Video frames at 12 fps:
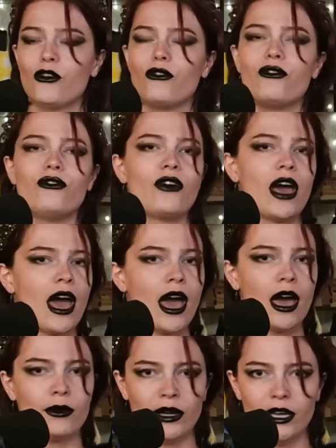
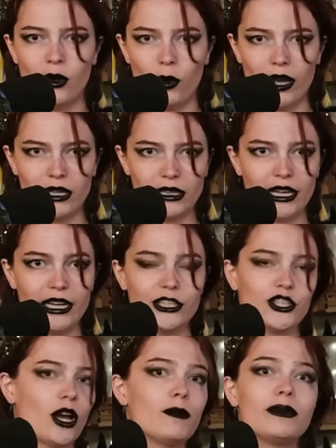very quickly
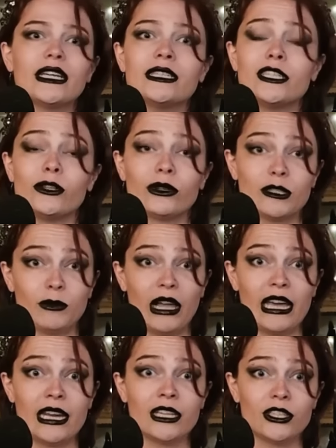jump into
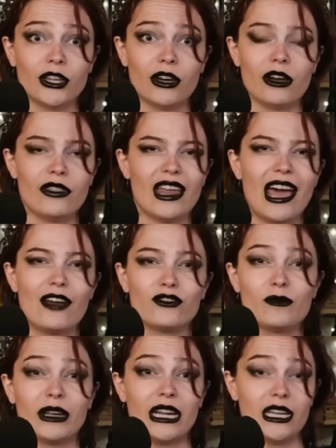explaining to her that
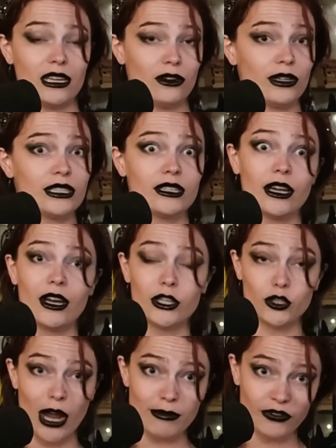everybody here is a
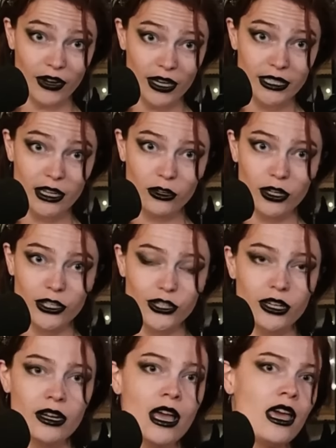trapped fairy tale
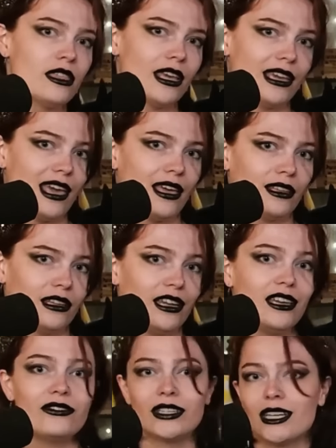creature that can't
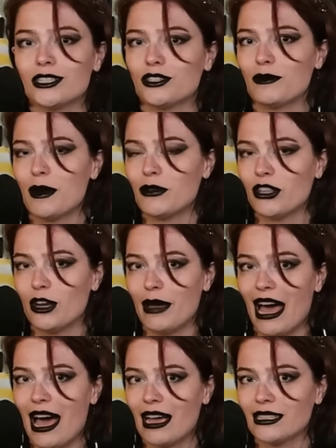leave and doesn't remember their
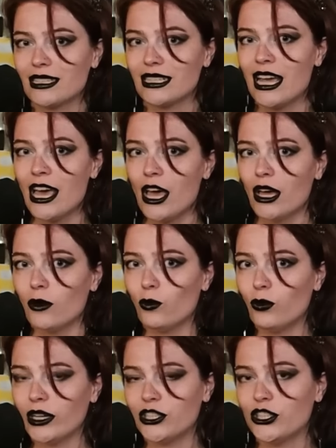past,
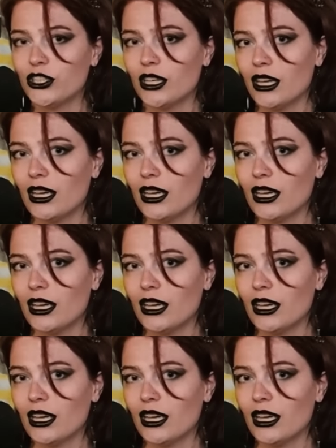which,